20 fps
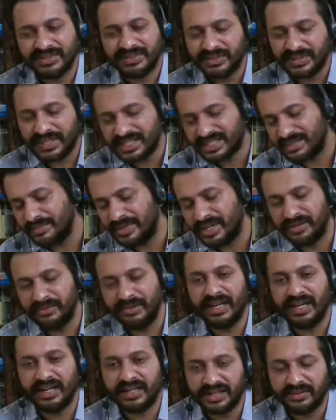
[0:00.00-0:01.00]
so that's a
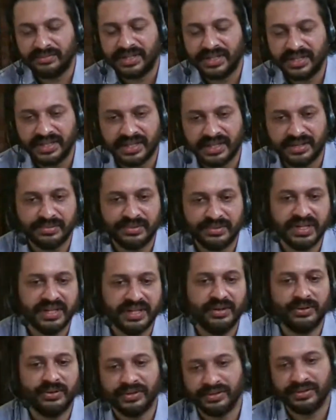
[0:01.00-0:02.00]
manual activity that would
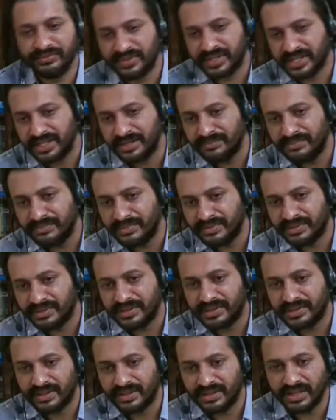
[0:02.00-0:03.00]
take a lot of time,
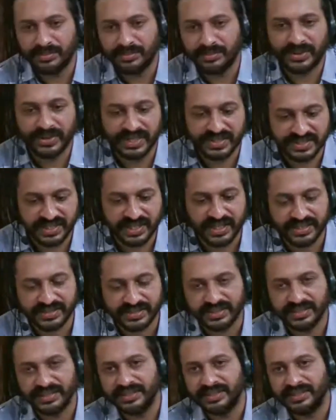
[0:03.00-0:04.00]
laborious
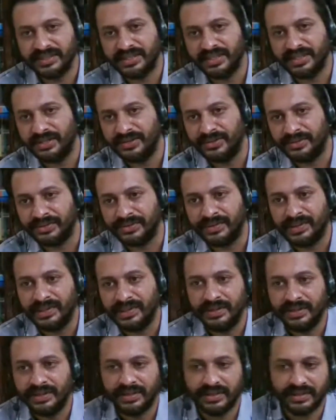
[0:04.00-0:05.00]
task. You know,
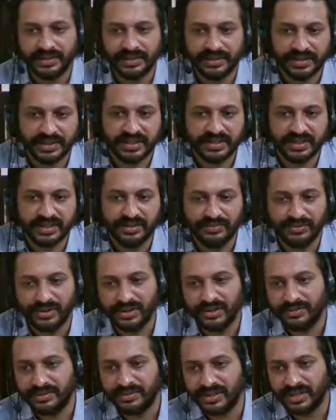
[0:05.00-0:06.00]
that
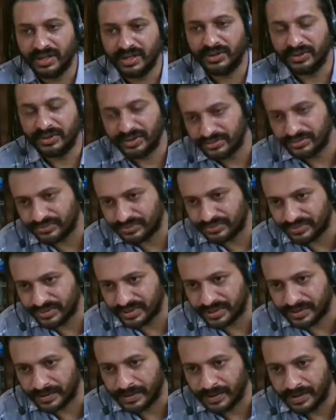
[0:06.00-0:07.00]
involved a lot of
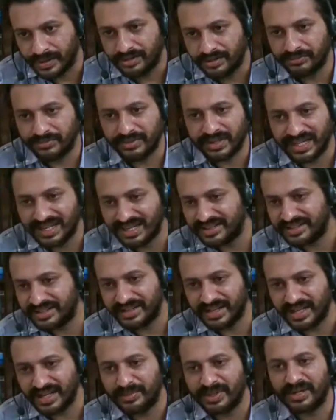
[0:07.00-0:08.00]

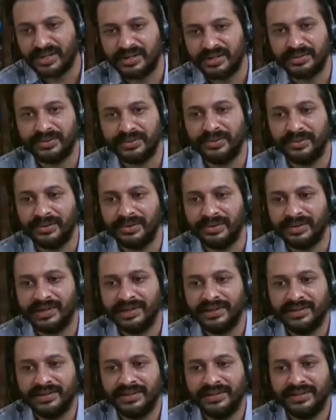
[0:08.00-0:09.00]
violent labor control,
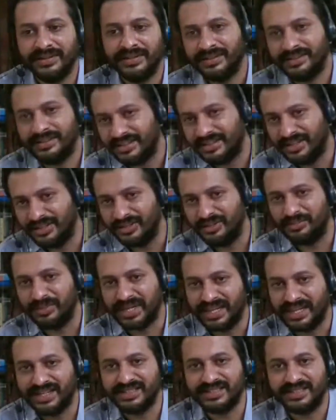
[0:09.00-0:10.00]
you know,
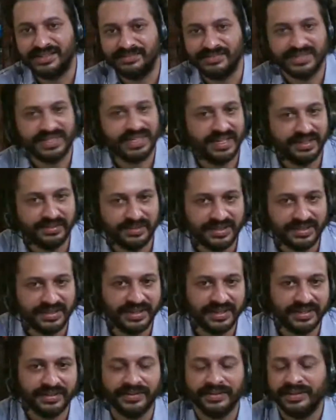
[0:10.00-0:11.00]
mechanisms and
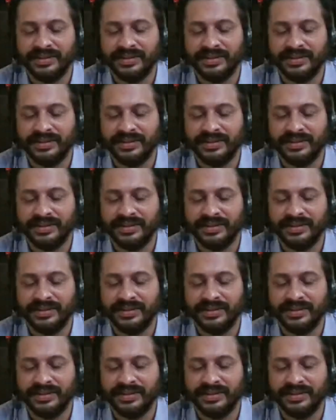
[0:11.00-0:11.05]
everything.